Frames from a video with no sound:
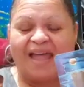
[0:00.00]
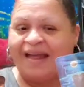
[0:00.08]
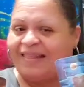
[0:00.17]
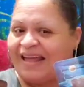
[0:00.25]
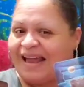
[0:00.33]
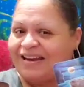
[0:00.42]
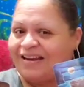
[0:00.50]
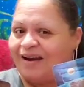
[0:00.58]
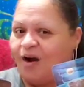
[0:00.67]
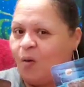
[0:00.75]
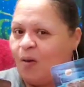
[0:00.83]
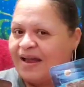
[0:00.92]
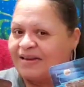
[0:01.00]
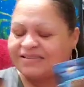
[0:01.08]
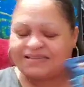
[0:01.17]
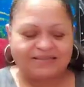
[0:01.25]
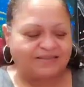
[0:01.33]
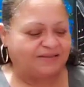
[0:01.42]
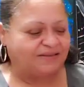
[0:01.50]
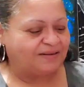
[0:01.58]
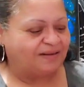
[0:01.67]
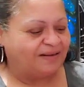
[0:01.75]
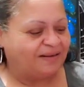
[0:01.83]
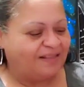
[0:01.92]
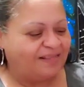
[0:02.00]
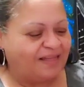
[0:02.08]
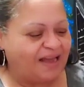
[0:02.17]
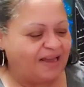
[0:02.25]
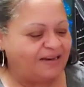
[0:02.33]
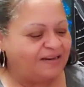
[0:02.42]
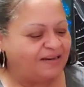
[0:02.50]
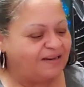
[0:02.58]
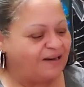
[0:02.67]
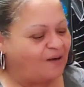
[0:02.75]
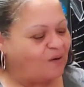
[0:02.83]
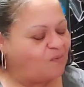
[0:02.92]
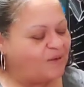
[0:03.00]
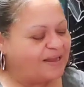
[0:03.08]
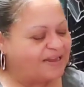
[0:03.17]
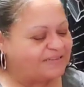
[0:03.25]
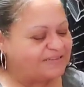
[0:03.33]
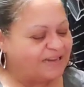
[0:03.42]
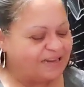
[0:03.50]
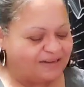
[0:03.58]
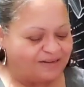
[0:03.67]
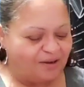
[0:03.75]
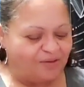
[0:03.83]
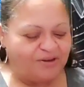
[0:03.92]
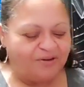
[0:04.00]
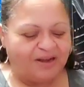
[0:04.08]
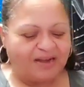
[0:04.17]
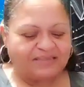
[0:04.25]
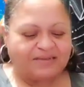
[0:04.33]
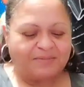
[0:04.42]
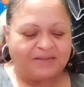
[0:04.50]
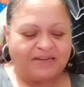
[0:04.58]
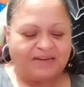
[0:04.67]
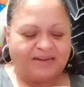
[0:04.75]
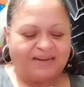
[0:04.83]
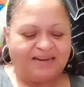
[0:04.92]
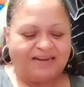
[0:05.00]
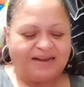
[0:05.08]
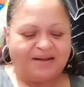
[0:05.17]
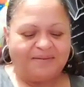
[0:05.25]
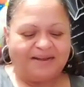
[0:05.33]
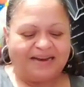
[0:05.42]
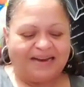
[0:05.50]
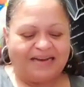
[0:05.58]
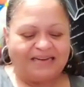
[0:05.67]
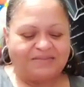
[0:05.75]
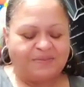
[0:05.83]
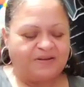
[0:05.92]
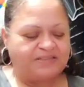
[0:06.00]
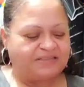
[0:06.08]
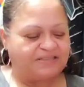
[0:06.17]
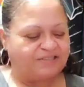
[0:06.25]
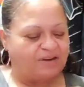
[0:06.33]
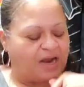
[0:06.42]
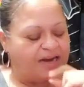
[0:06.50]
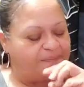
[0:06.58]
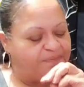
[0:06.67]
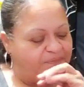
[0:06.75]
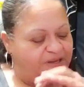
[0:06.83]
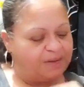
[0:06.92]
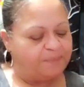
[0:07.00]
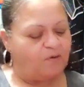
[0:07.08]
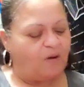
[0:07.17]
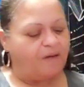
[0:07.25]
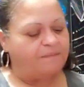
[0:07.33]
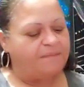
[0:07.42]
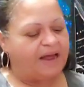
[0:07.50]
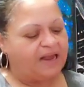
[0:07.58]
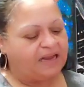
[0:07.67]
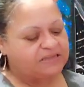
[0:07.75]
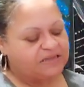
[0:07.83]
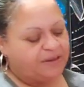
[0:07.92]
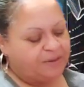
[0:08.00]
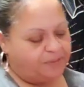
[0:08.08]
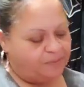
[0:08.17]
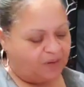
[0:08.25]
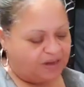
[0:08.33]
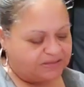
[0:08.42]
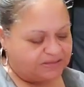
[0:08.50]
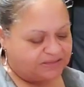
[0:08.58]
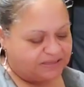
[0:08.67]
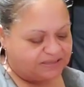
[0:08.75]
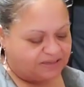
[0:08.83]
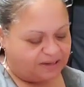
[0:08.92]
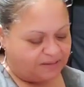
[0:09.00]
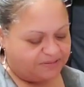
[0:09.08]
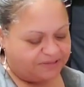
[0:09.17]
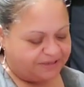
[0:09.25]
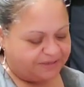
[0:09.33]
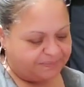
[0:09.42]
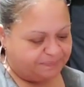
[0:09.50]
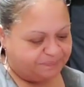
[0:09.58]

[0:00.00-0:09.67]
And they know it. They know it. They know you got something good coming. And this person is trying to keep you off balance. Why is the Six of Cups here?